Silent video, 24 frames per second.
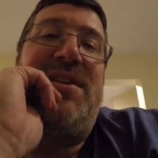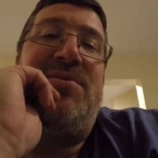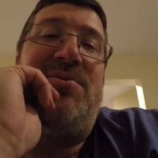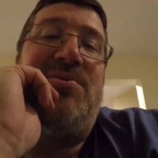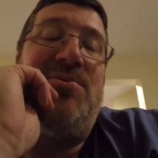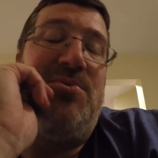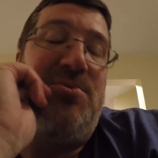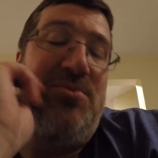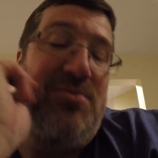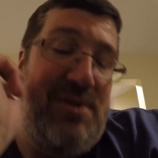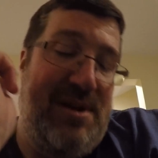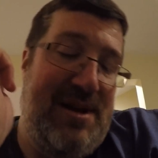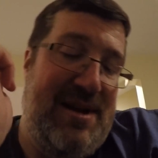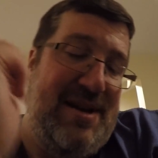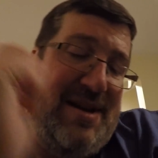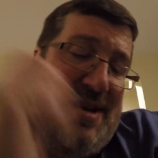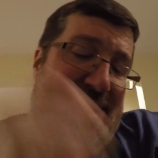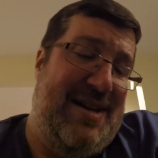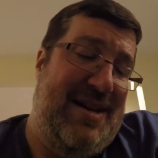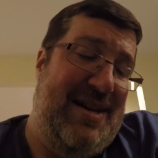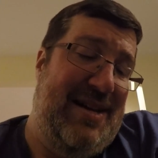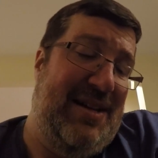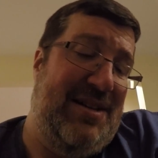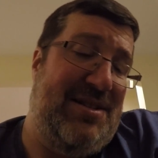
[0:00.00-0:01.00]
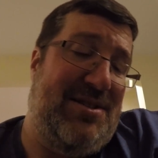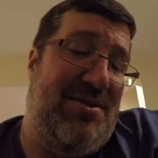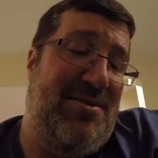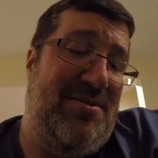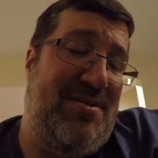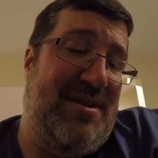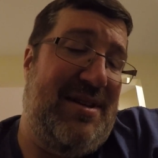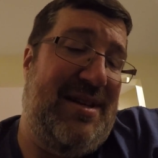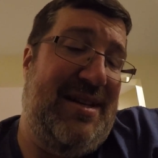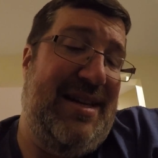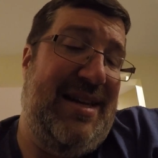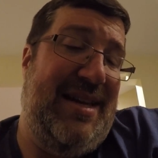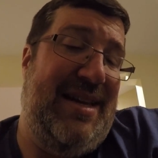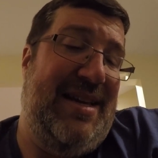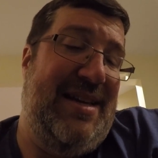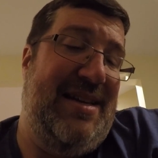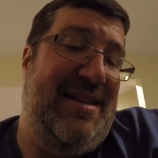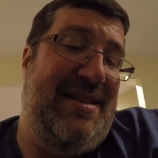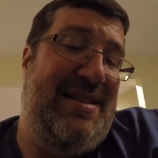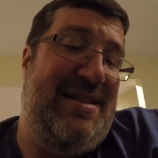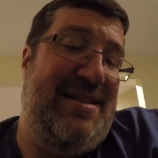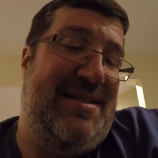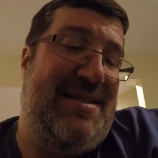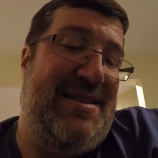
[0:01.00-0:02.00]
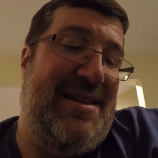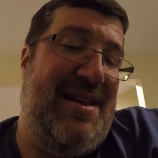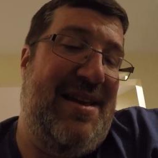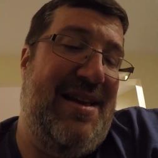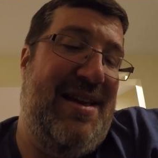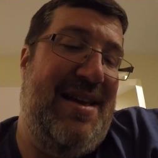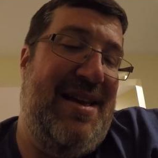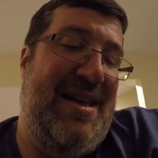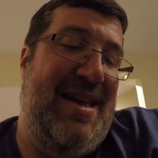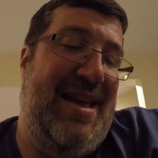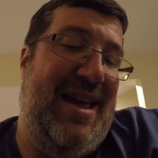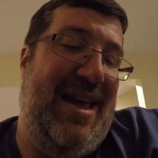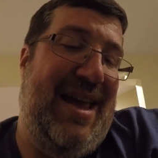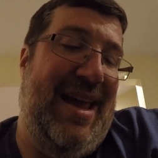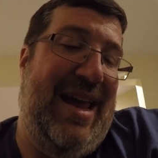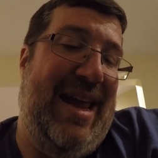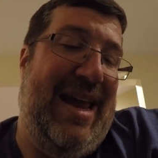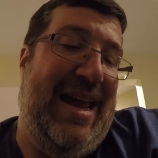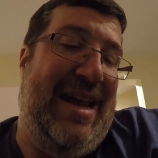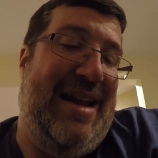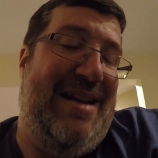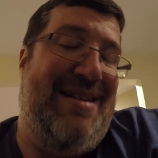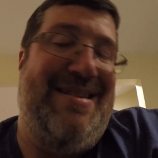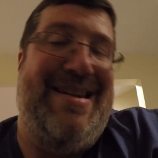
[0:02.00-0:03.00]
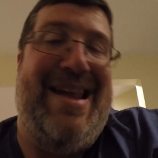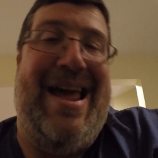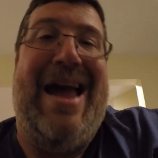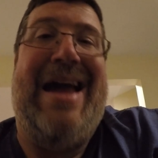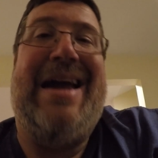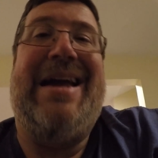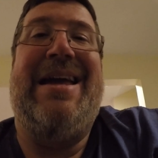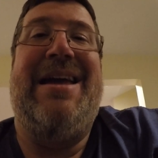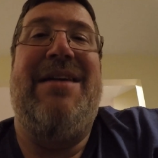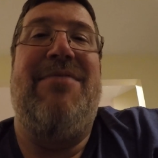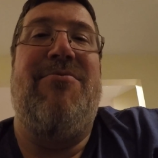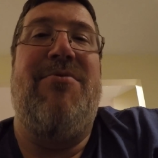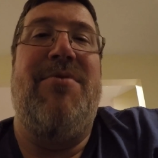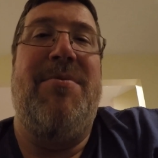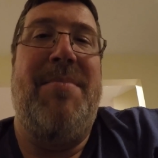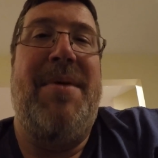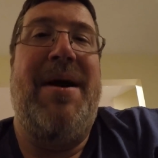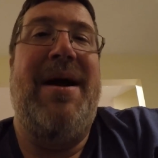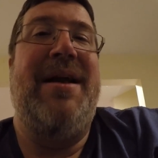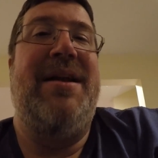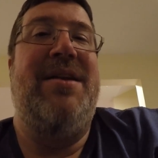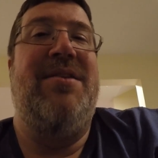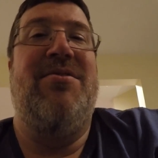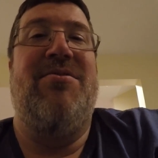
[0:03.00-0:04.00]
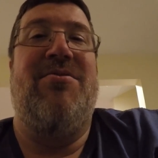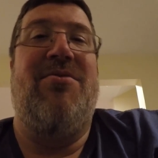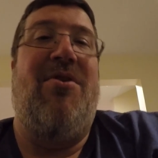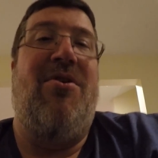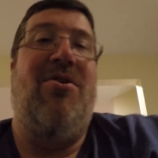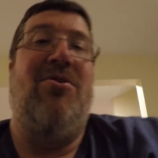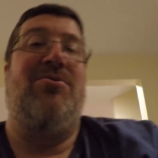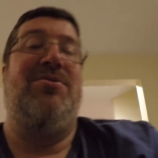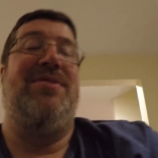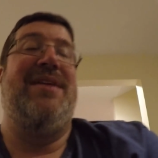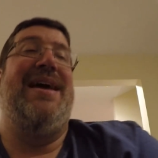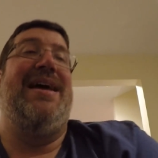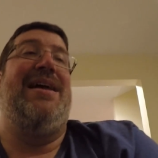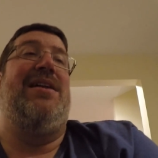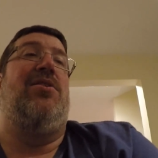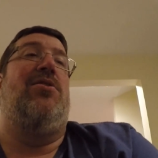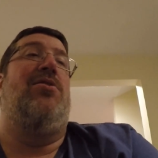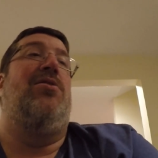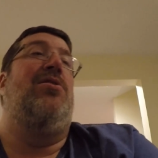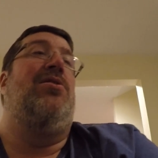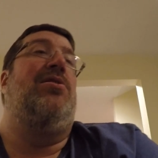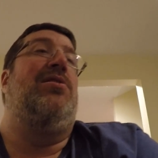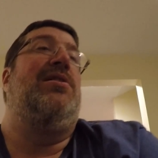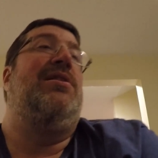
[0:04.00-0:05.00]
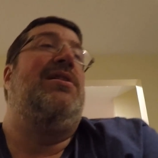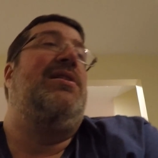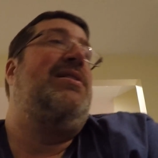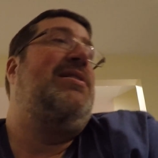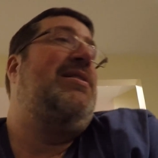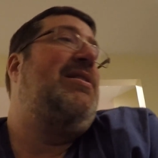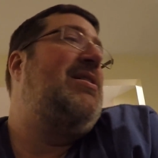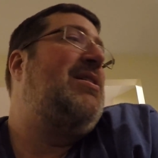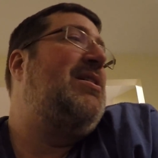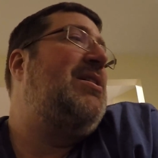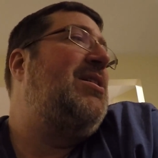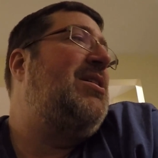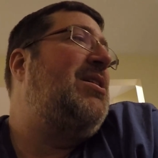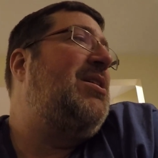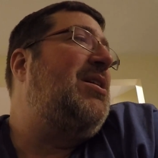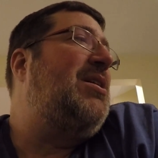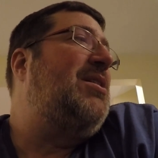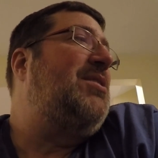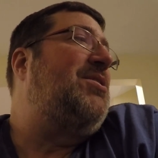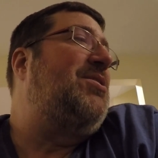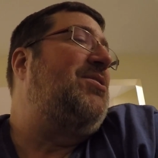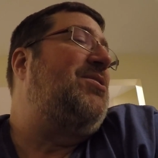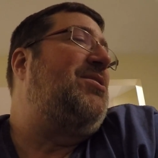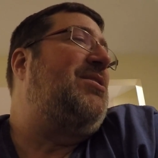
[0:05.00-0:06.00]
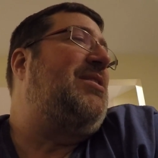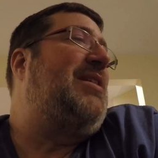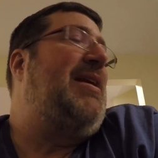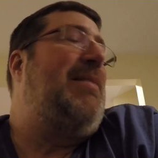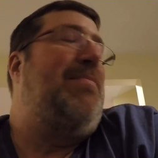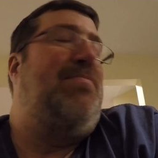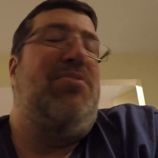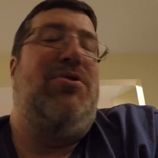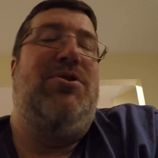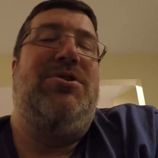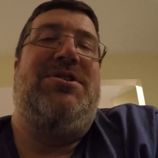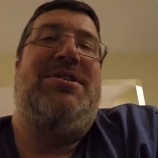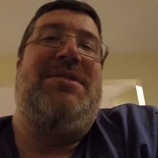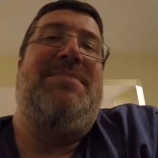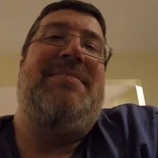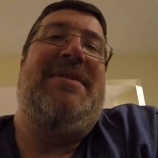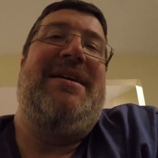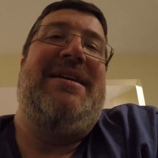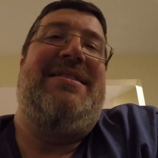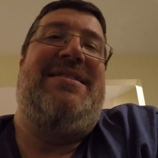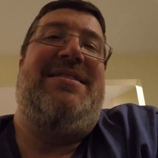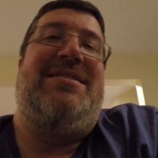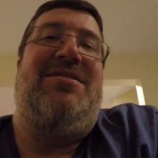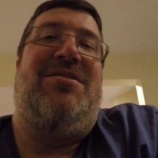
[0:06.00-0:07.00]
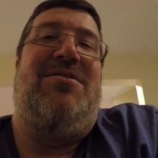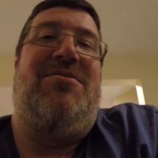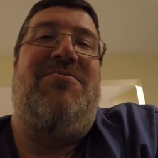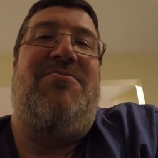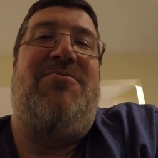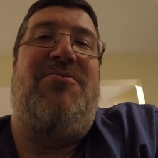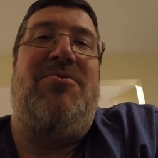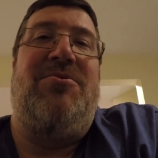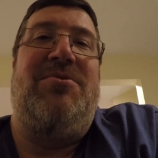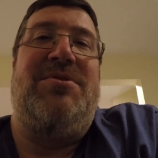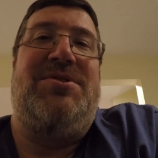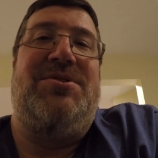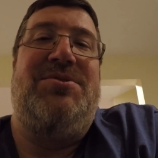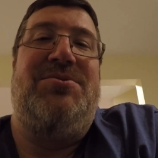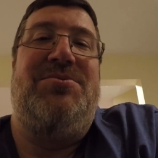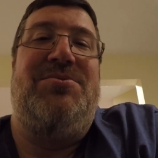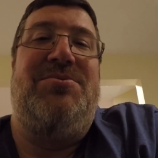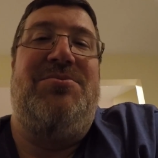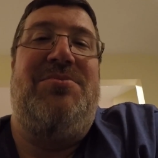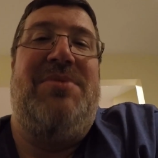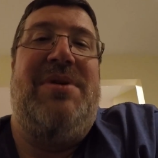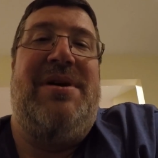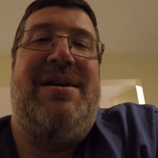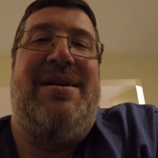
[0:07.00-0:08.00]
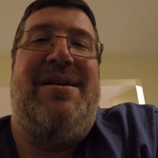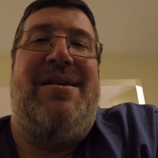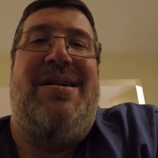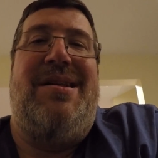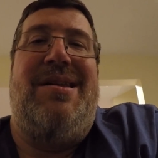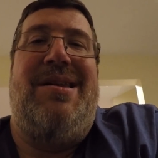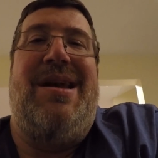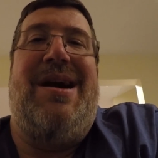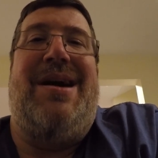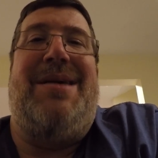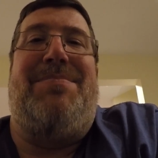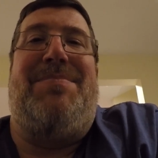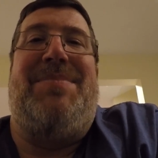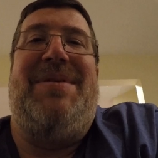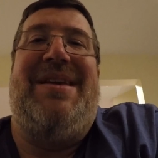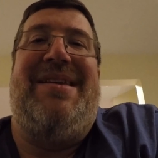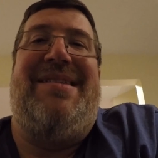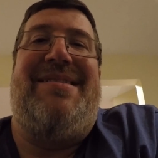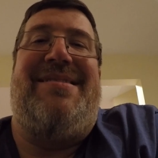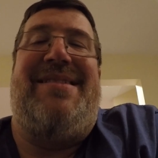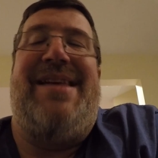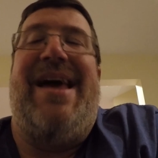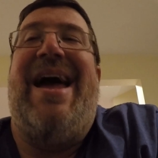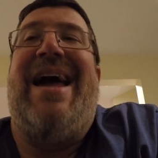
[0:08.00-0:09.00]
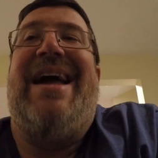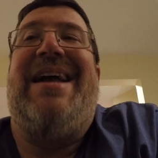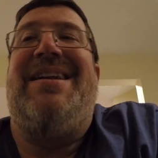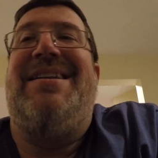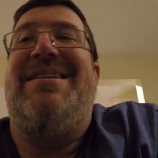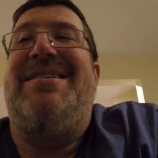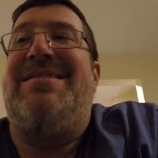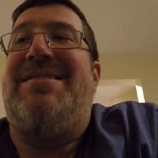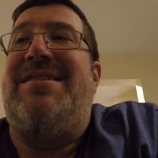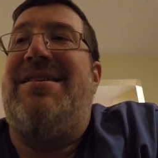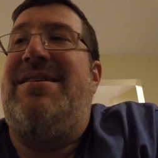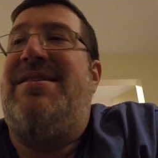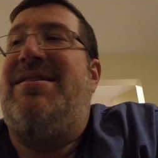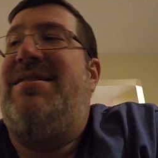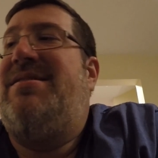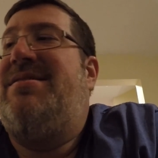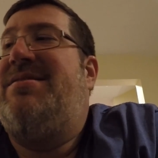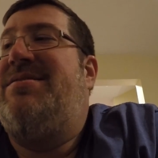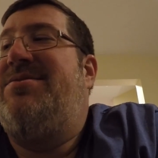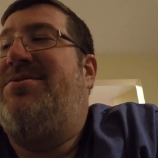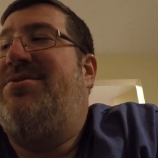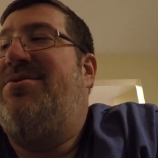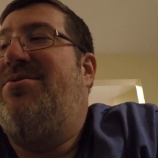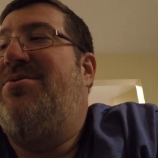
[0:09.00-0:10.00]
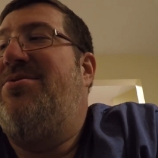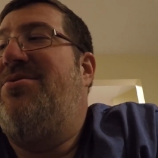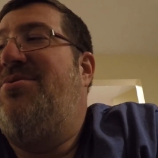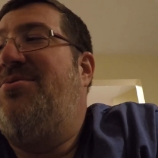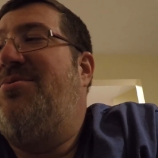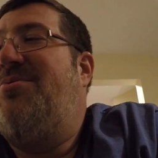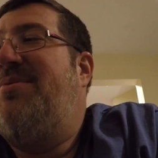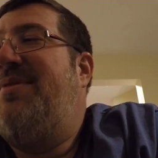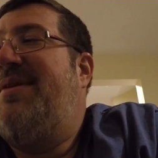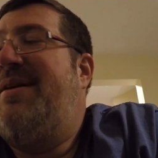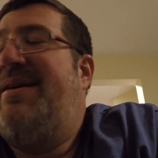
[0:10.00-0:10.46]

tool, and it certainly is a nagging reminder all day long to just keep pushing myself or to not be stagnant. So